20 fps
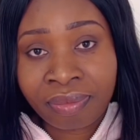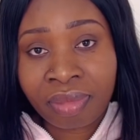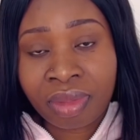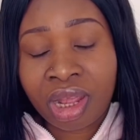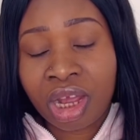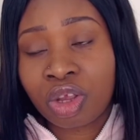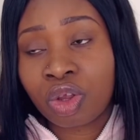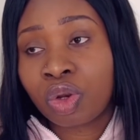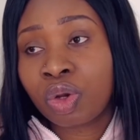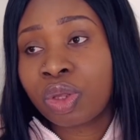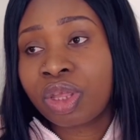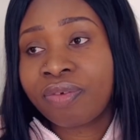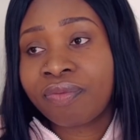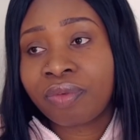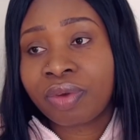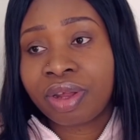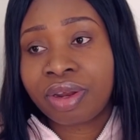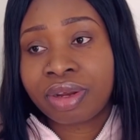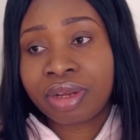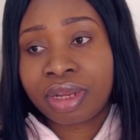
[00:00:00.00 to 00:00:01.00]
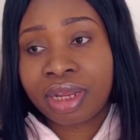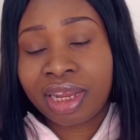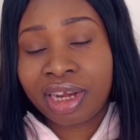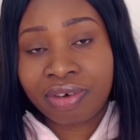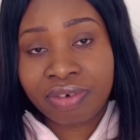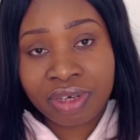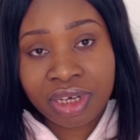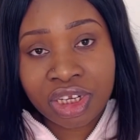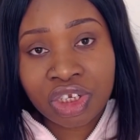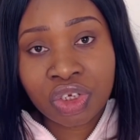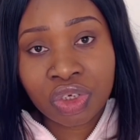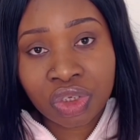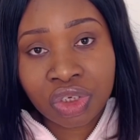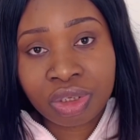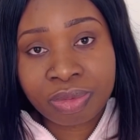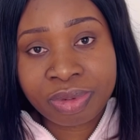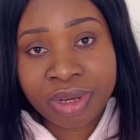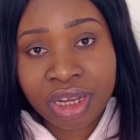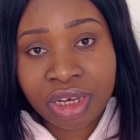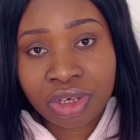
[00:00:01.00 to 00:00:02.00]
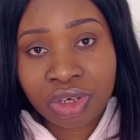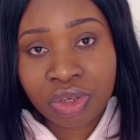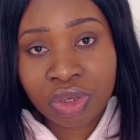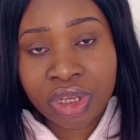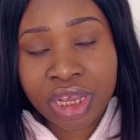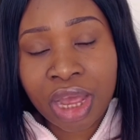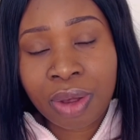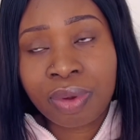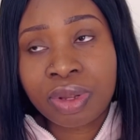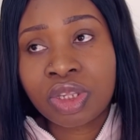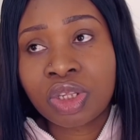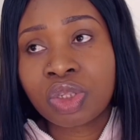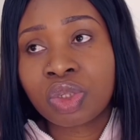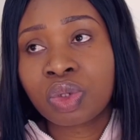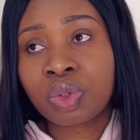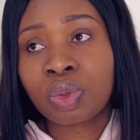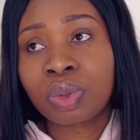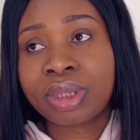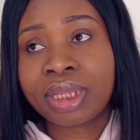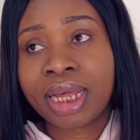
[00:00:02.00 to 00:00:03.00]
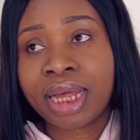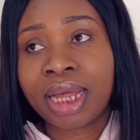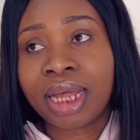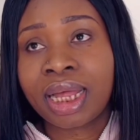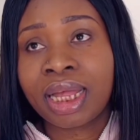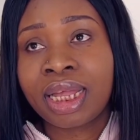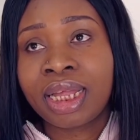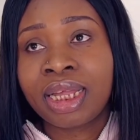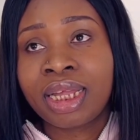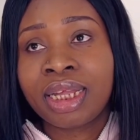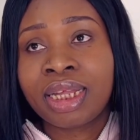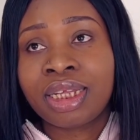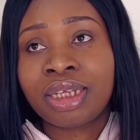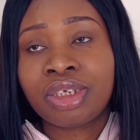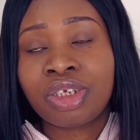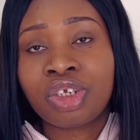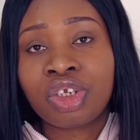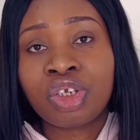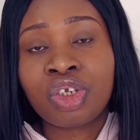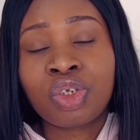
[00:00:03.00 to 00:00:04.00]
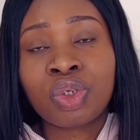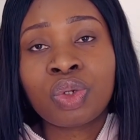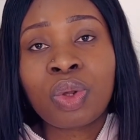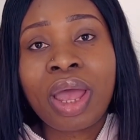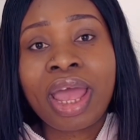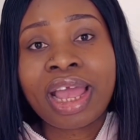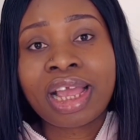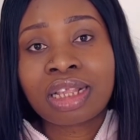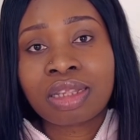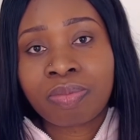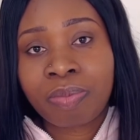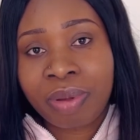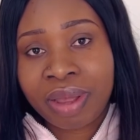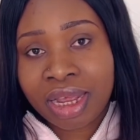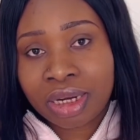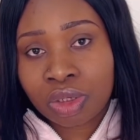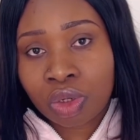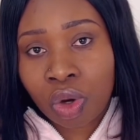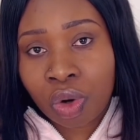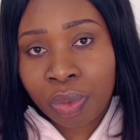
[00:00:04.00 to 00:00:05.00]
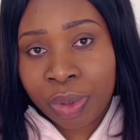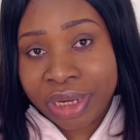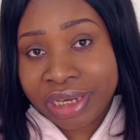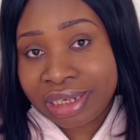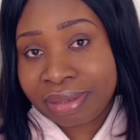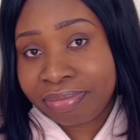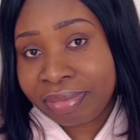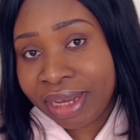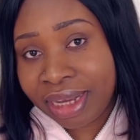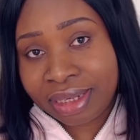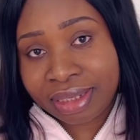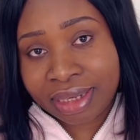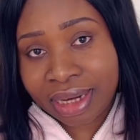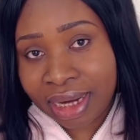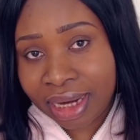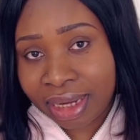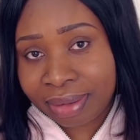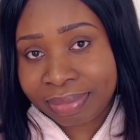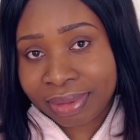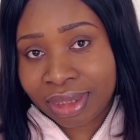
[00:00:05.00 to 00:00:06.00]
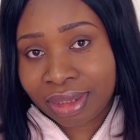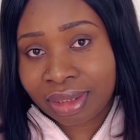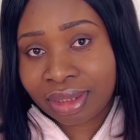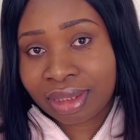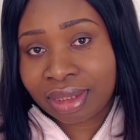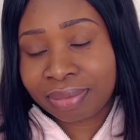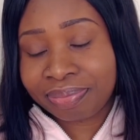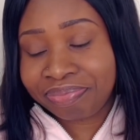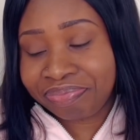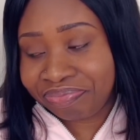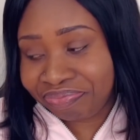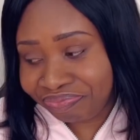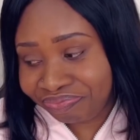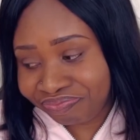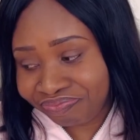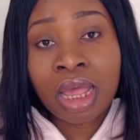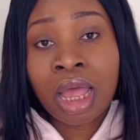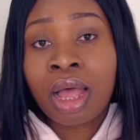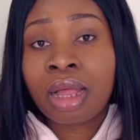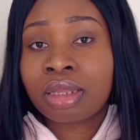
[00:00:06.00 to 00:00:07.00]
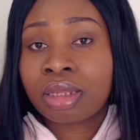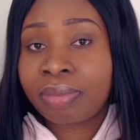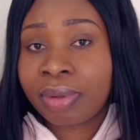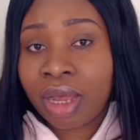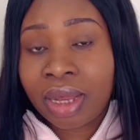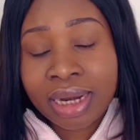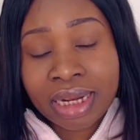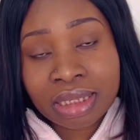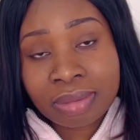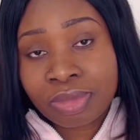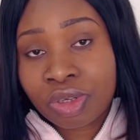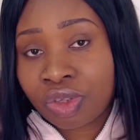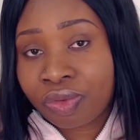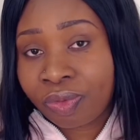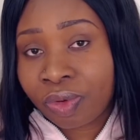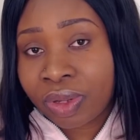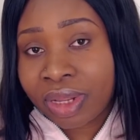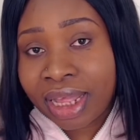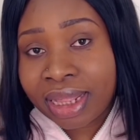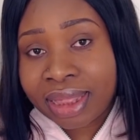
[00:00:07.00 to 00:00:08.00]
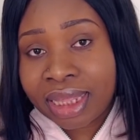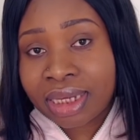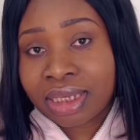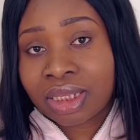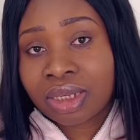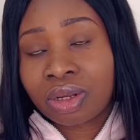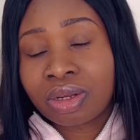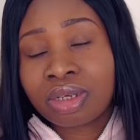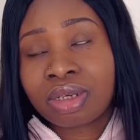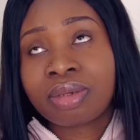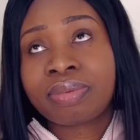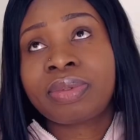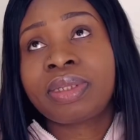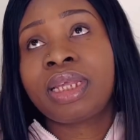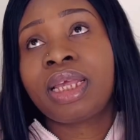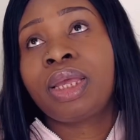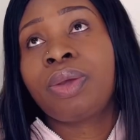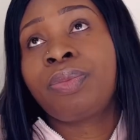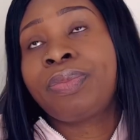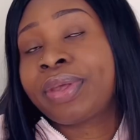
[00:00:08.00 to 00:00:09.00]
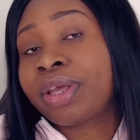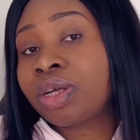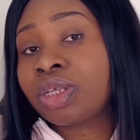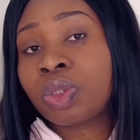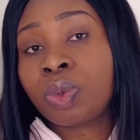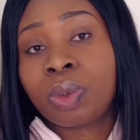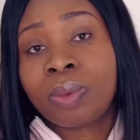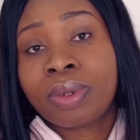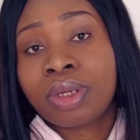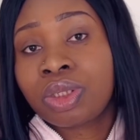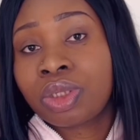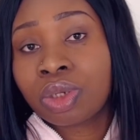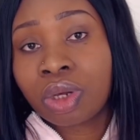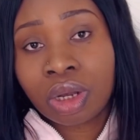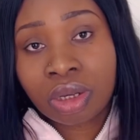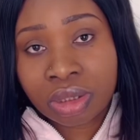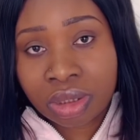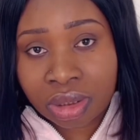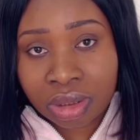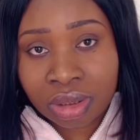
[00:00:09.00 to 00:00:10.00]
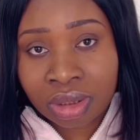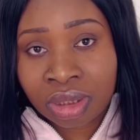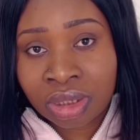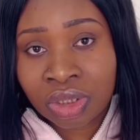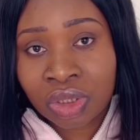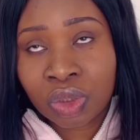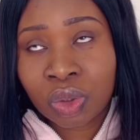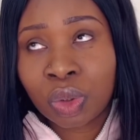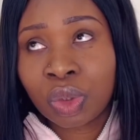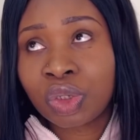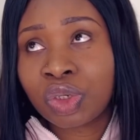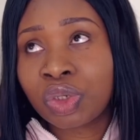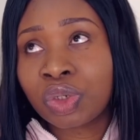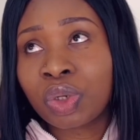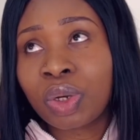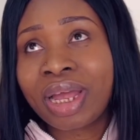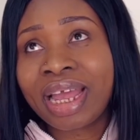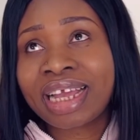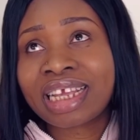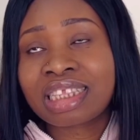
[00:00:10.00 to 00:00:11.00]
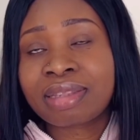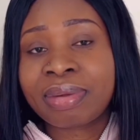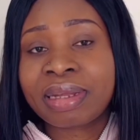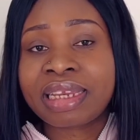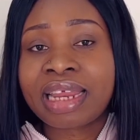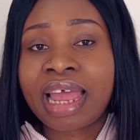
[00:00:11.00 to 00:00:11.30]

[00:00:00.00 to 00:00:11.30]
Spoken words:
and you're looking for a relationship here in the UK, I want you to know that you should not expect already made guy, because to be honest, most of us enter this country say because we want to hustle. So you should not expect